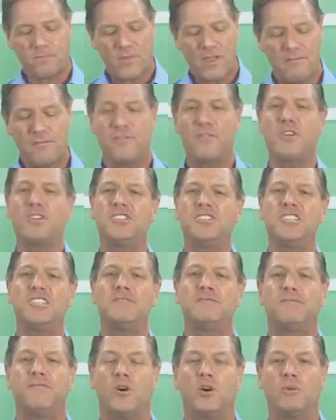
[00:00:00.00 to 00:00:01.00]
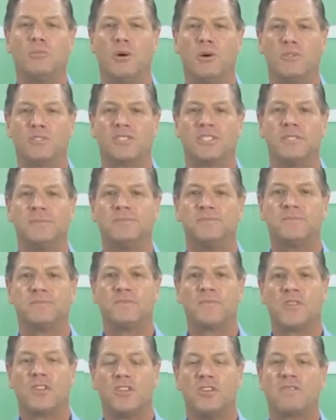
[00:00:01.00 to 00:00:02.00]
First and foremost,
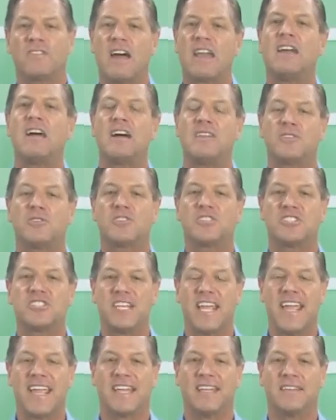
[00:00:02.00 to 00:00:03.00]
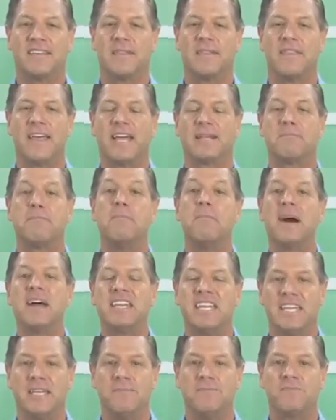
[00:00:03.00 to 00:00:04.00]
you've got to understand that
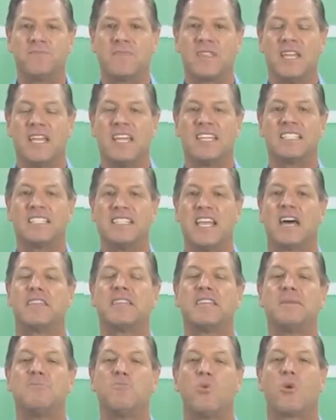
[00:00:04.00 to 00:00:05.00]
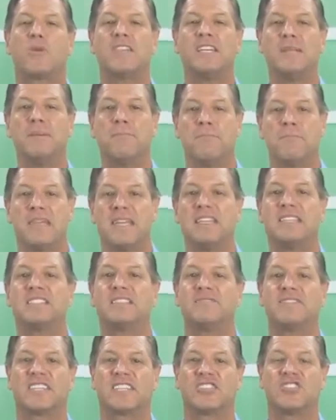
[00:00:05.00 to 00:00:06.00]
money is nothing more than a means
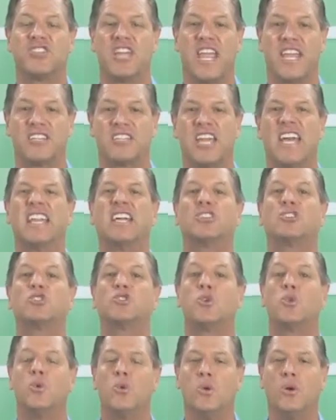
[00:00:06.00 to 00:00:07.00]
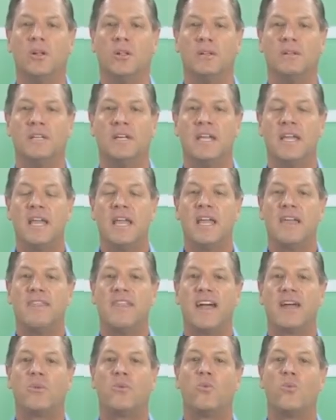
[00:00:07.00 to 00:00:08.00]
of exchange and a tool
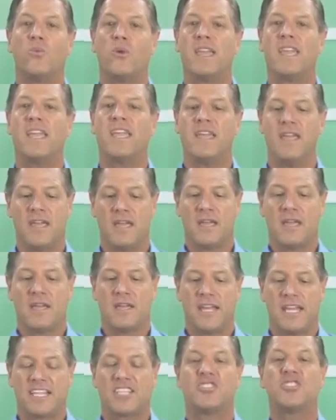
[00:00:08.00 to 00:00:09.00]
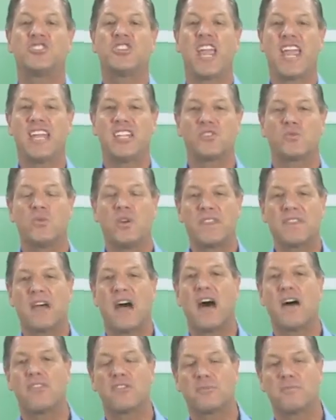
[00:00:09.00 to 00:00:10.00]
that we exchange with
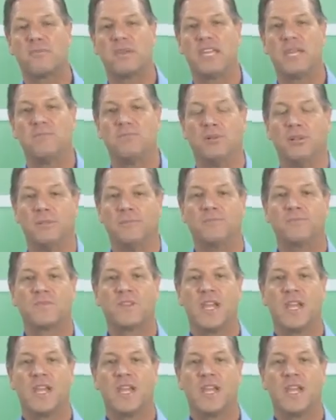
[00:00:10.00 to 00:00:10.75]
other people.